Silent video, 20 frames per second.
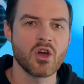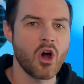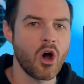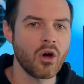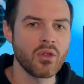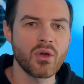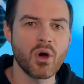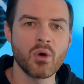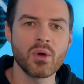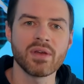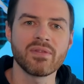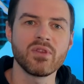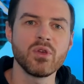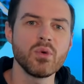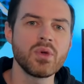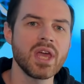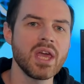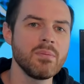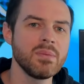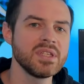Although if you
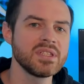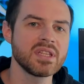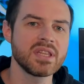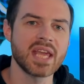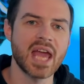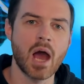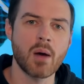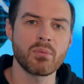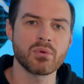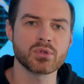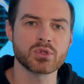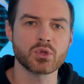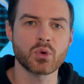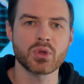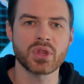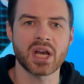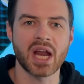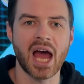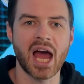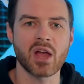came into the Apple store
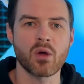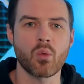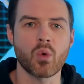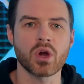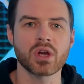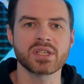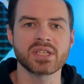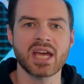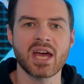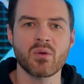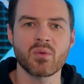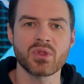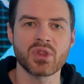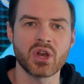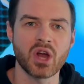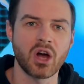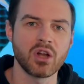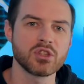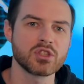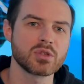that I worked at with an
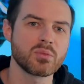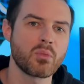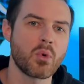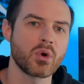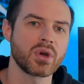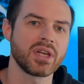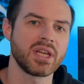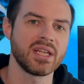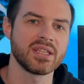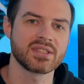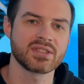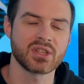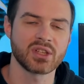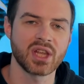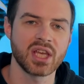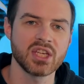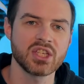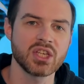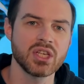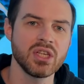unsupported
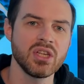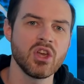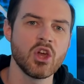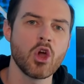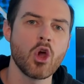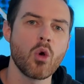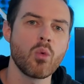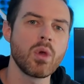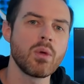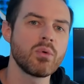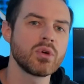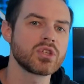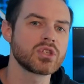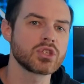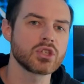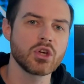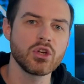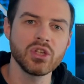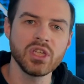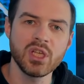installation, we would
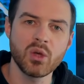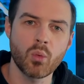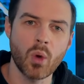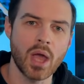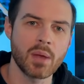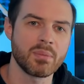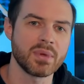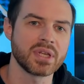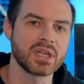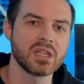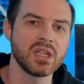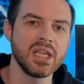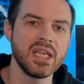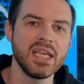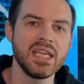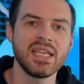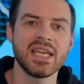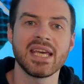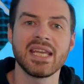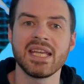certainly wipe it
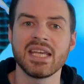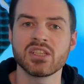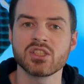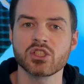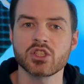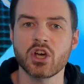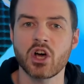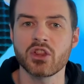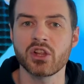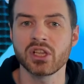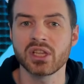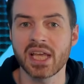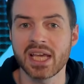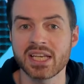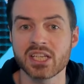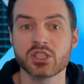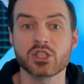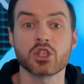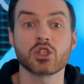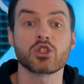clean and install the
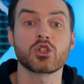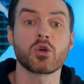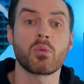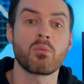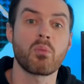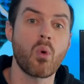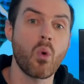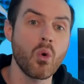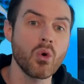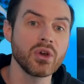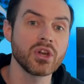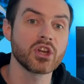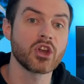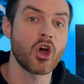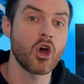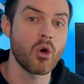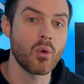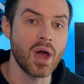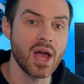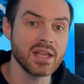latest supported
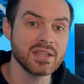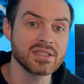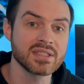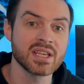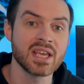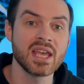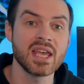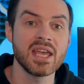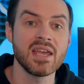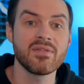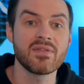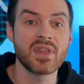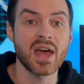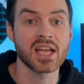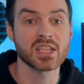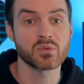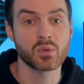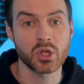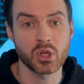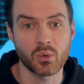OS if
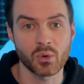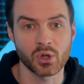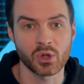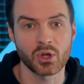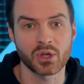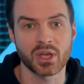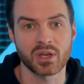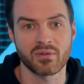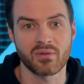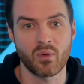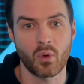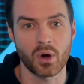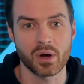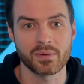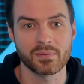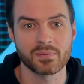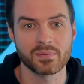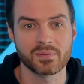that's what you were looking for.